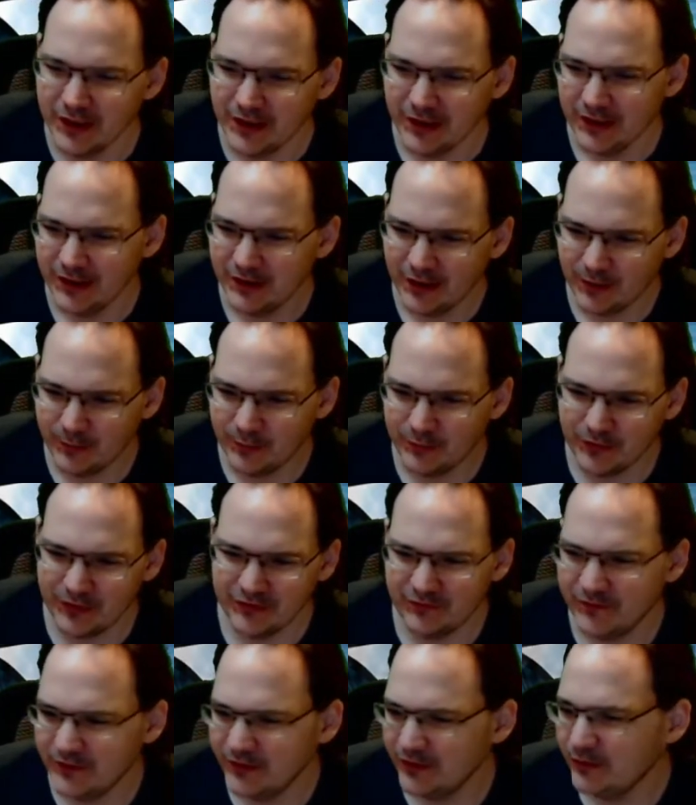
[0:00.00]
upgrade
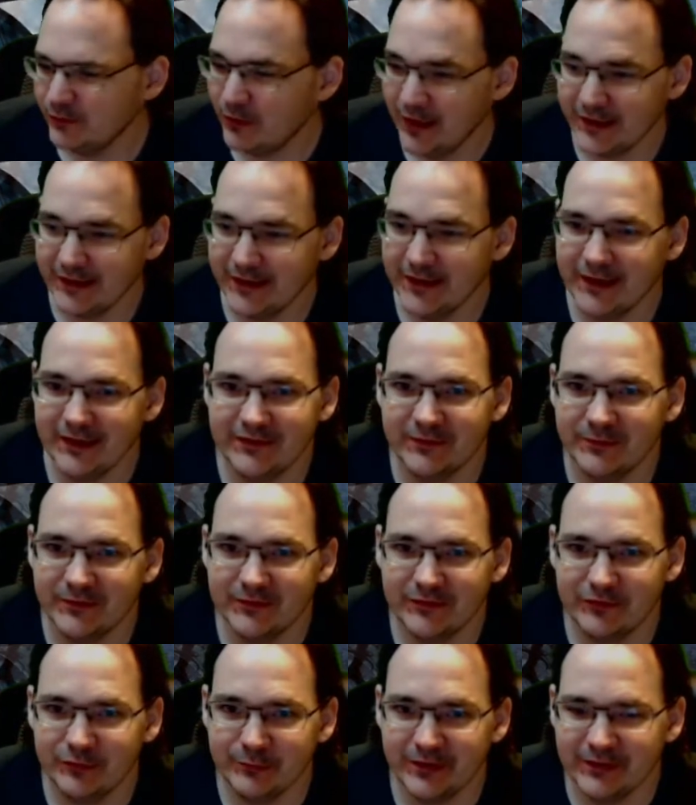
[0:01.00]
your vehicle, I guess. I'm
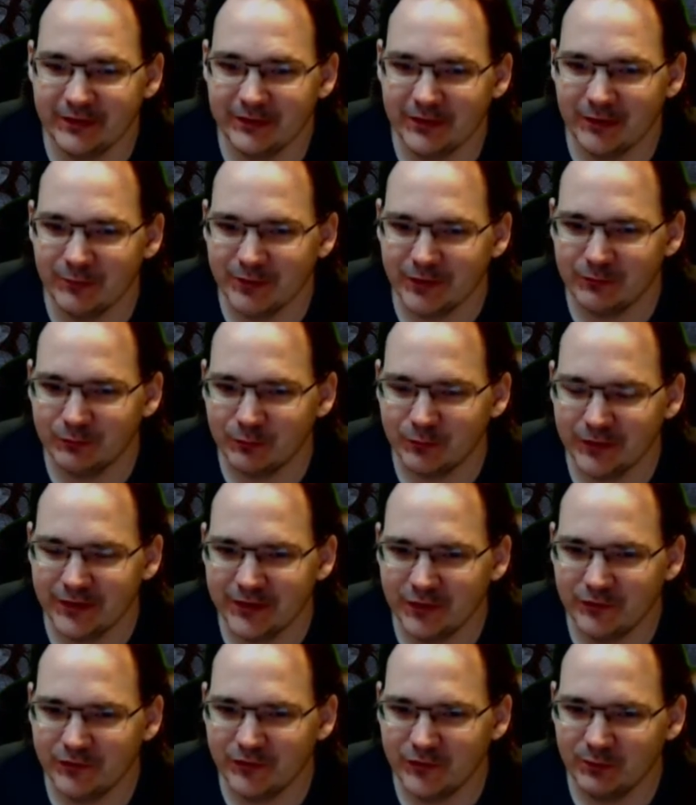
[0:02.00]
assuming. We don't really
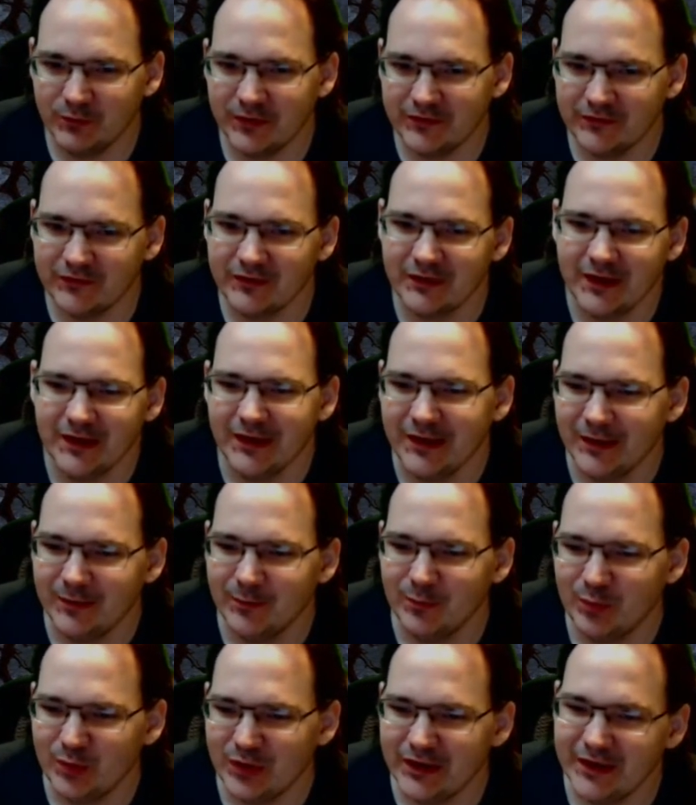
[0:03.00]
know too much.
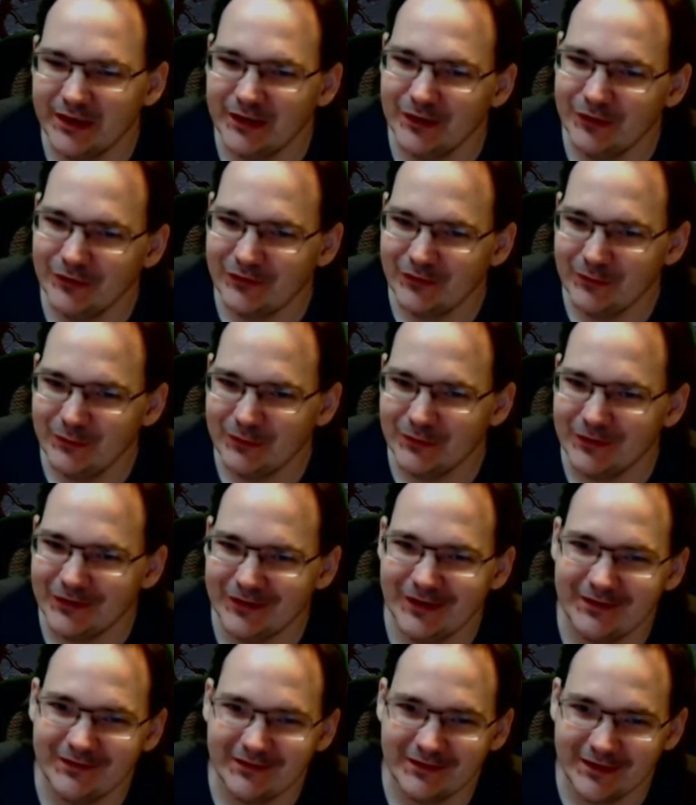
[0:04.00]
But it looks cool. And
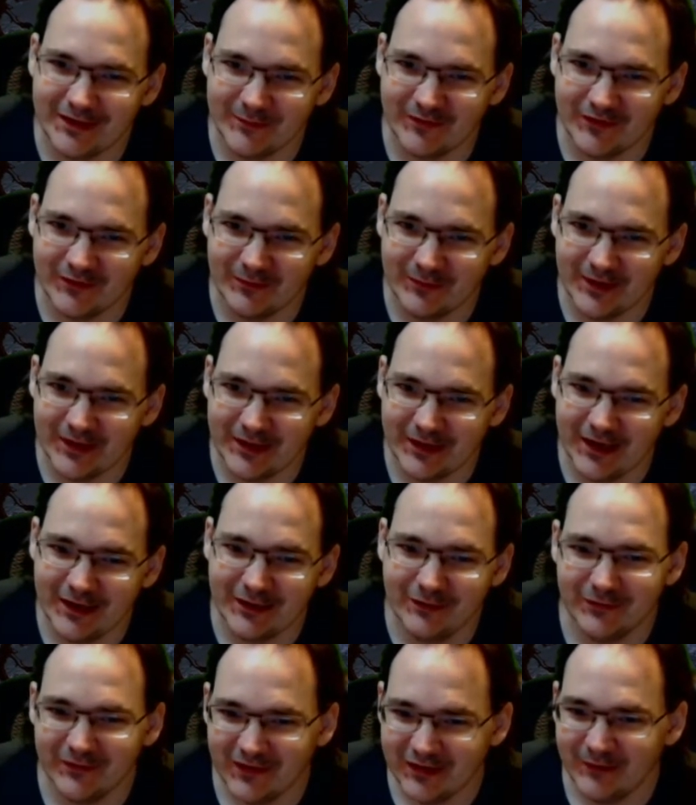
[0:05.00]
I signed up for the beta. I
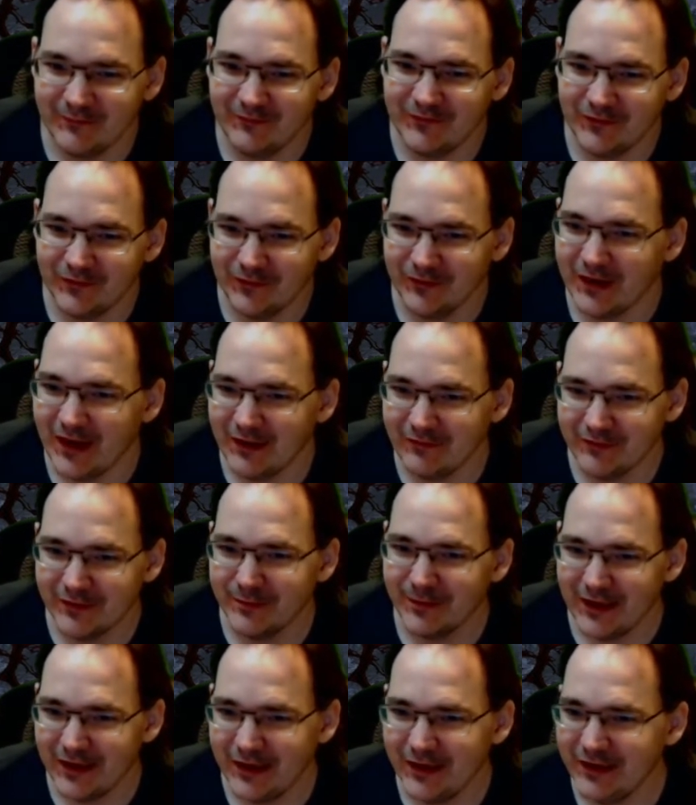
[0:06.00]
don't sign up for every
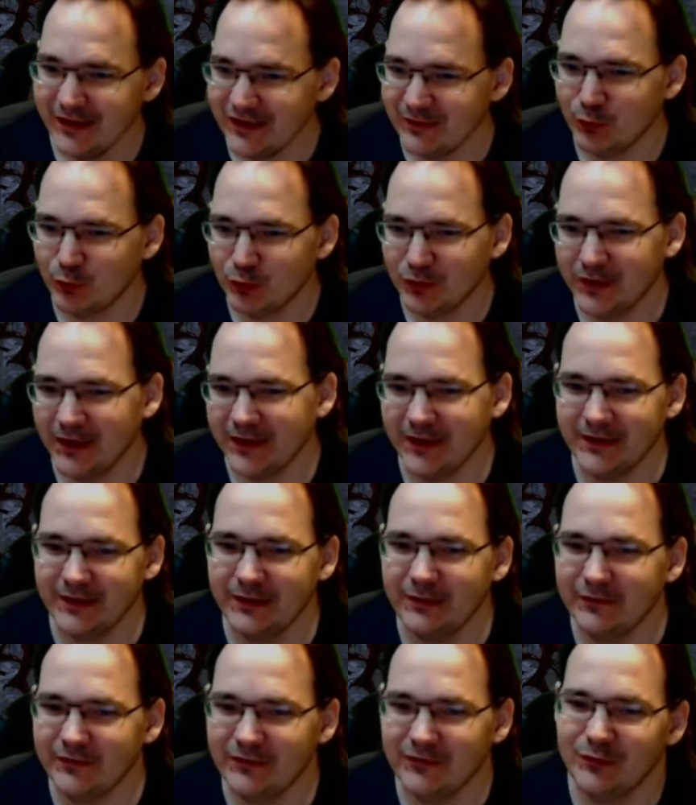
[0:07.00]
beta anymore like I
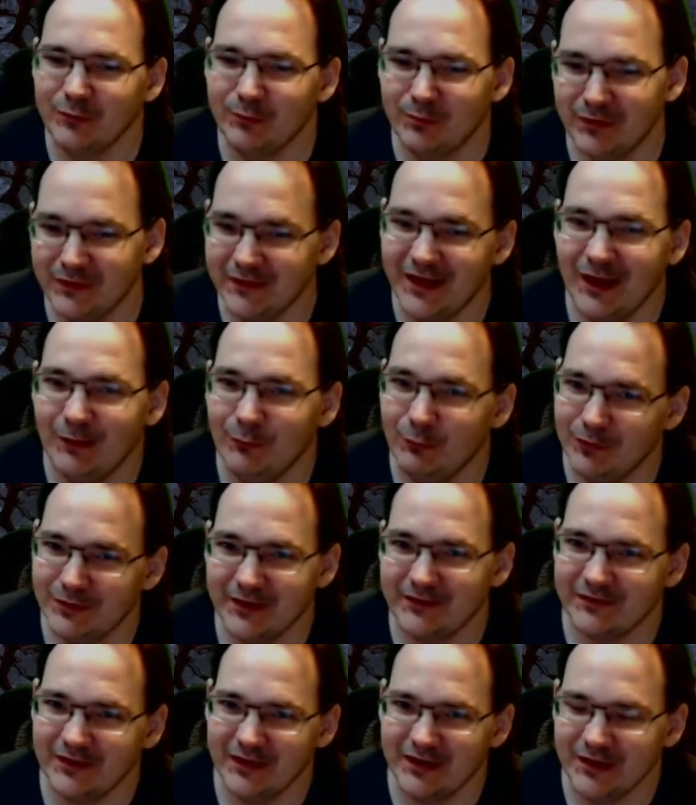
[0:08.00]
used to. But that one I
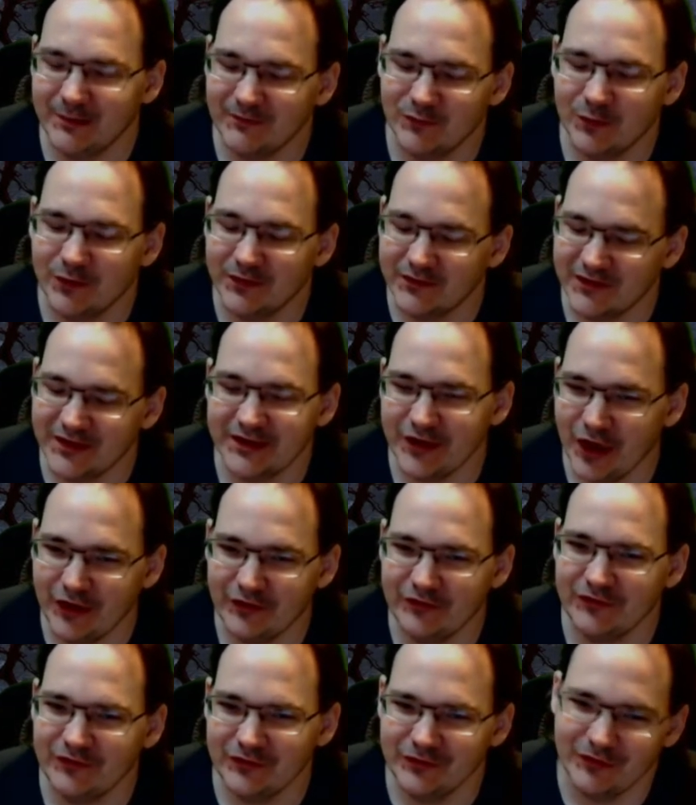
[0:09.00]
signed up for. I was like,
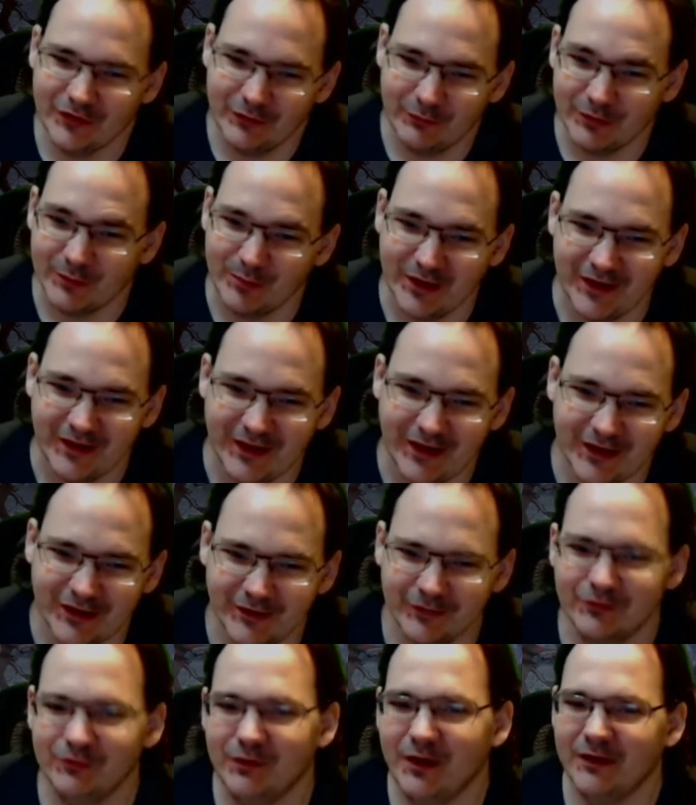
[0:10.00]
yes, I want to play that.
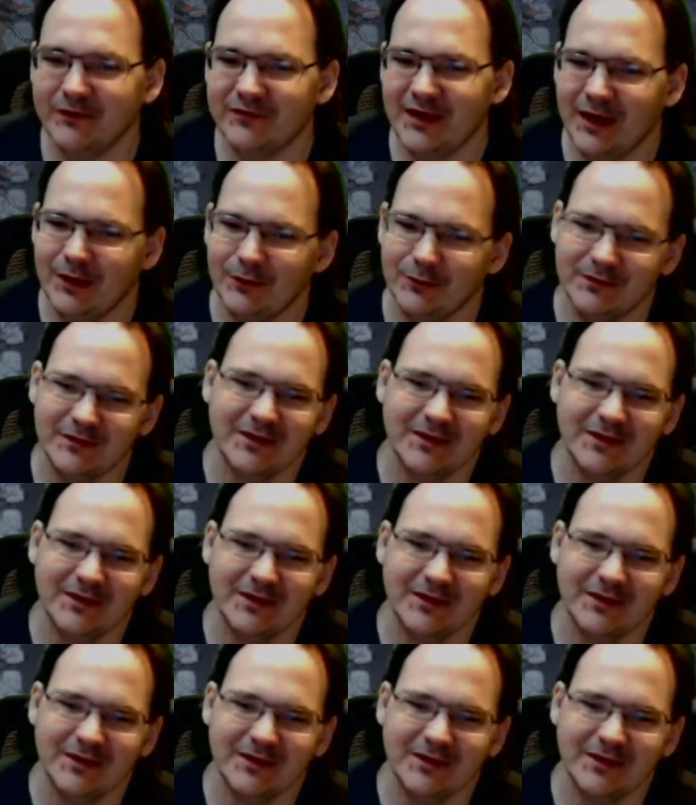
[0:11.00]
Crossout.